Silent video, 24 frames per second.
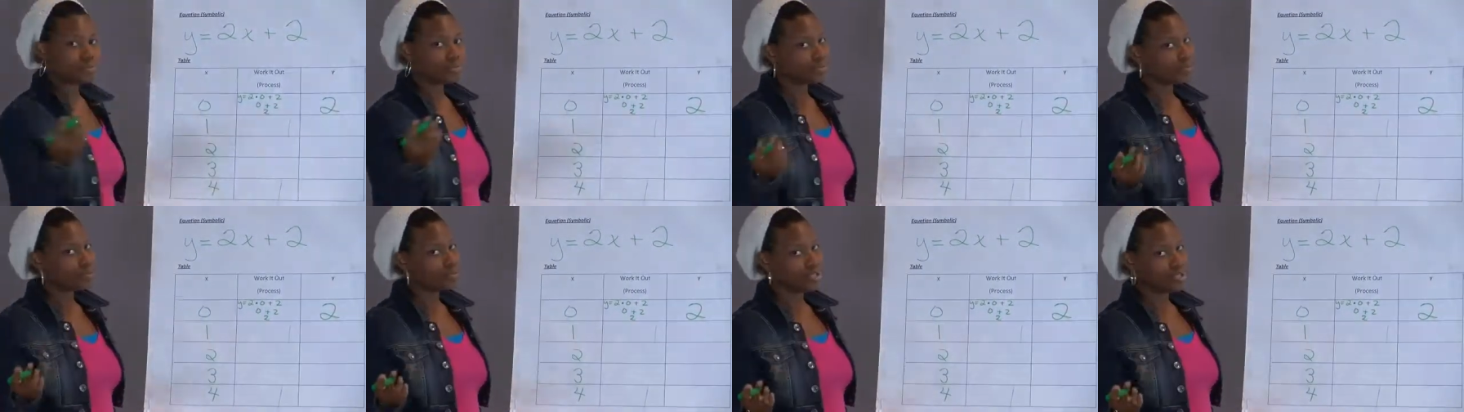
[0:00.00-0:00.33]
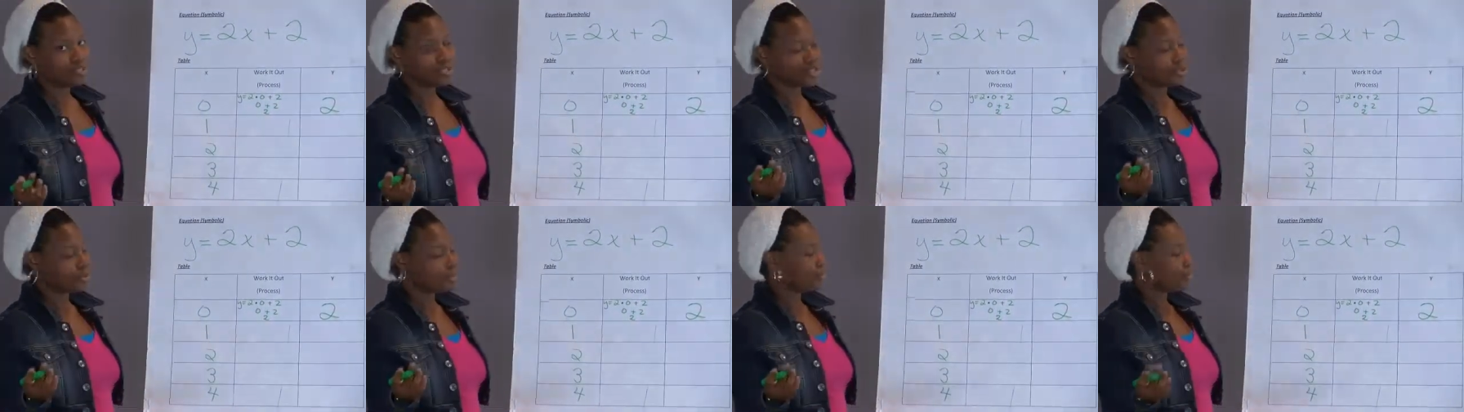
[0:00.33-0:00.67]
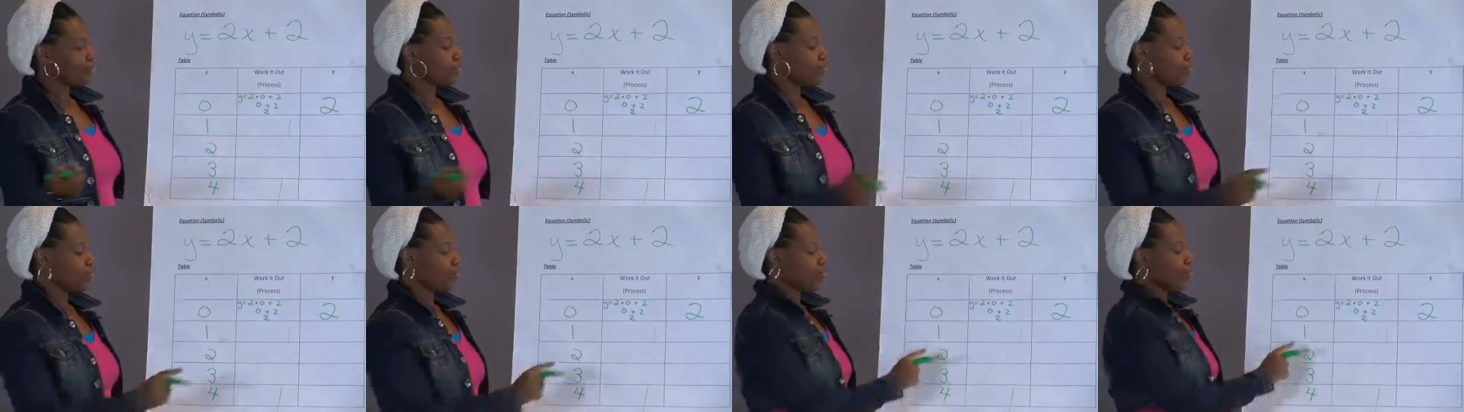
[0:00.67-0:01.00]
Real
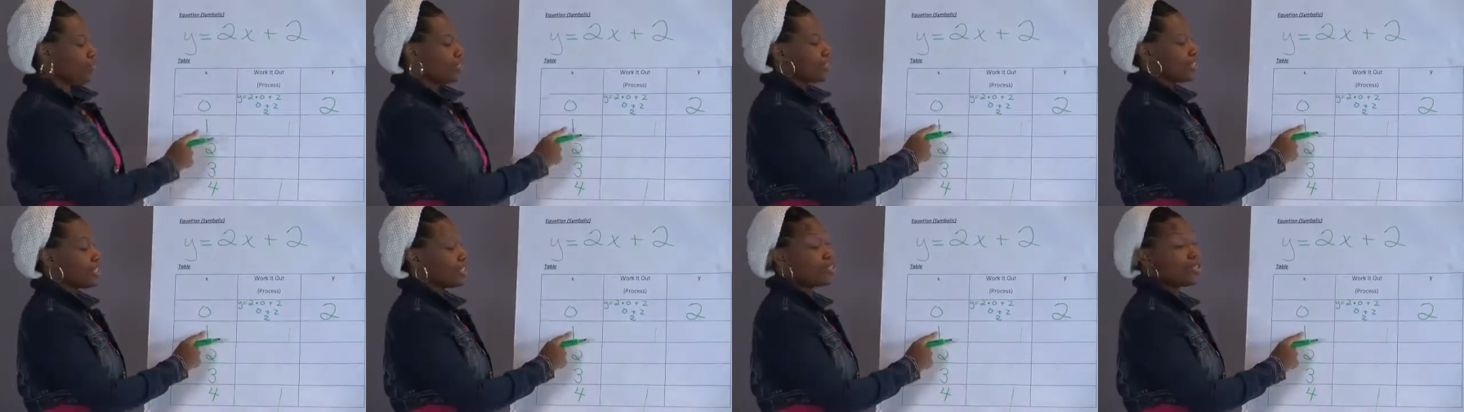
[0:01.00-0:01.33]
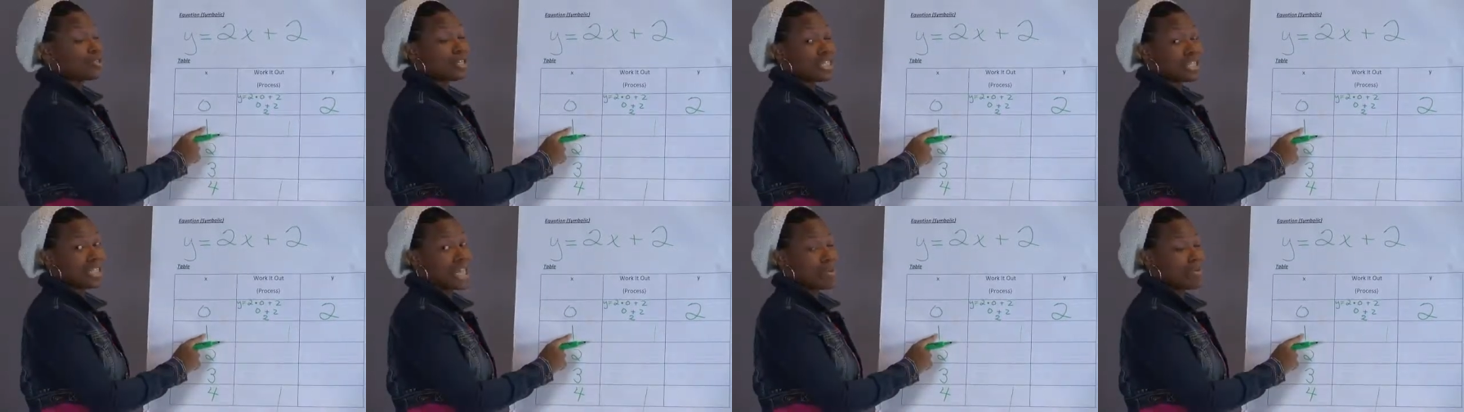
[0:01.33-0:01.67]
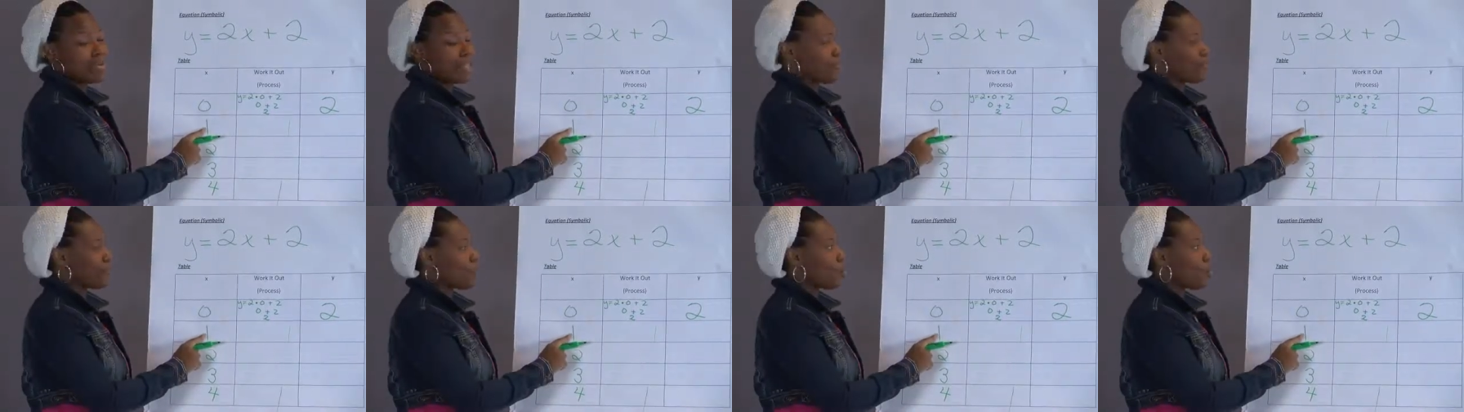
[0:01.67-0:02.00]
simple. Let's do the same
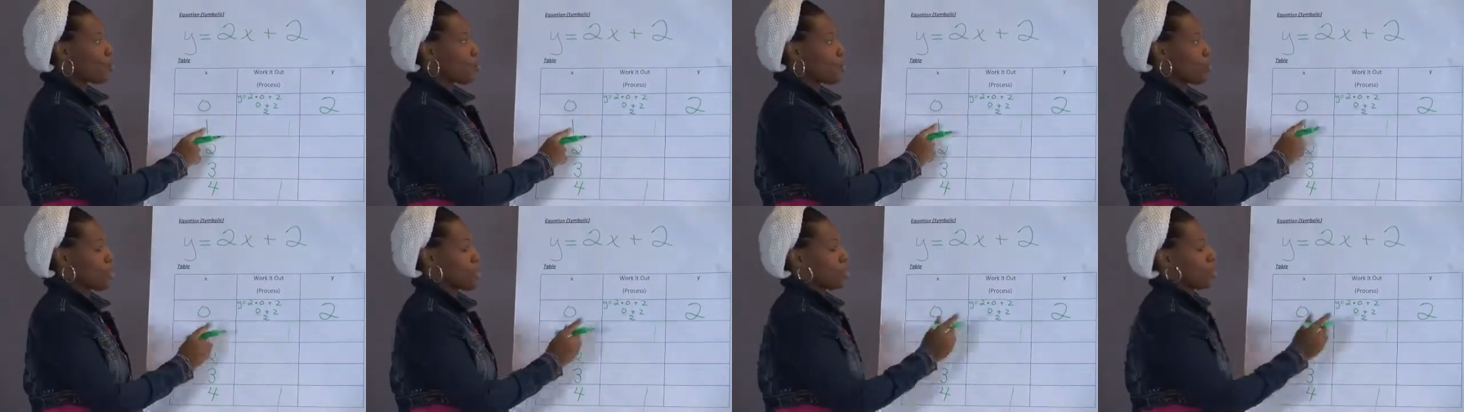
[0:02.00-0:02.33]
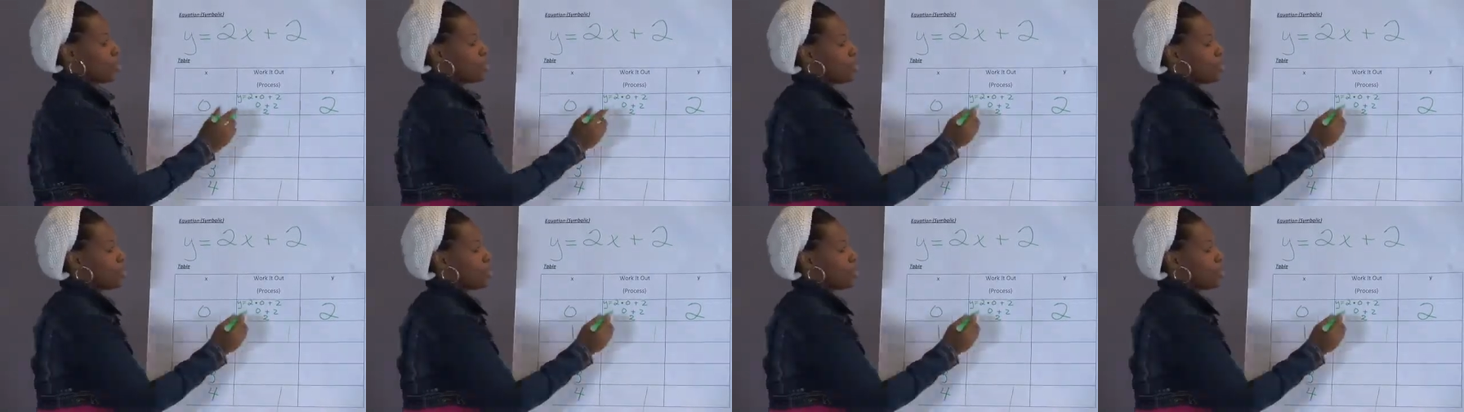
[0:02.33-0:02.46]
thing for 1.